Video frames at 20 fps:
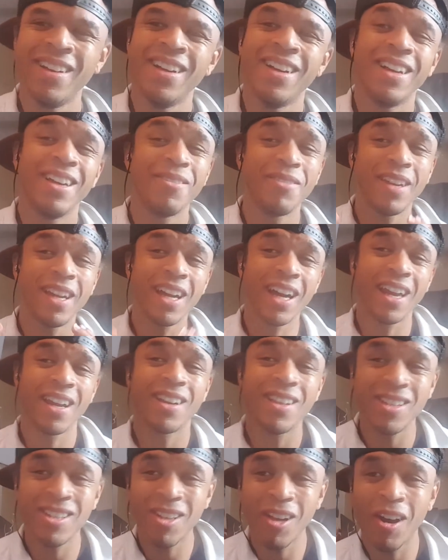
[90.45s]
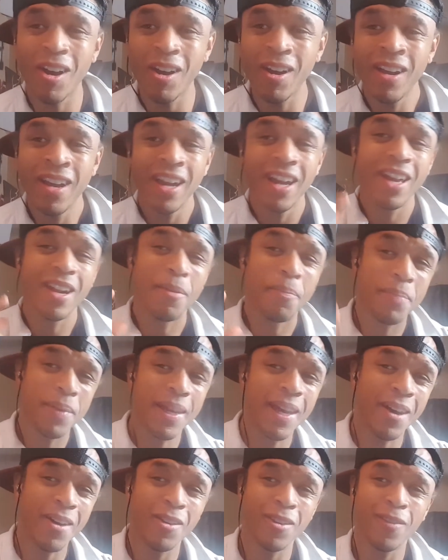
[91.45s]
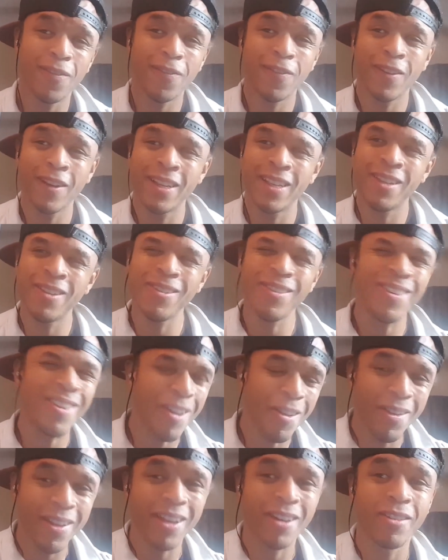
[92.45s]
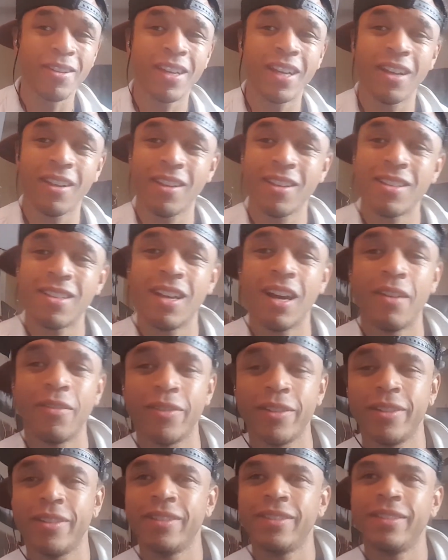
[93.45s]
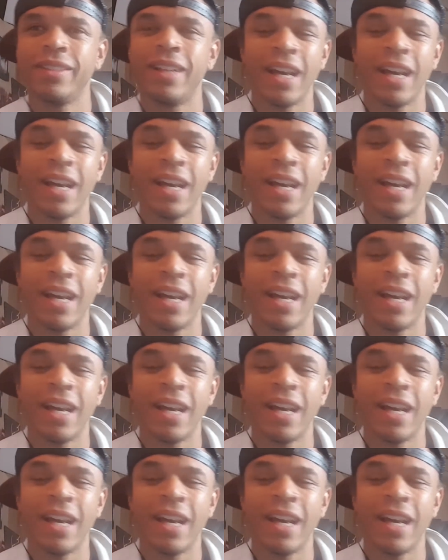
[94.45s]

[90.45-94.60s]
When they got a guitar and a piano in the front, you know they gonna kill this cover.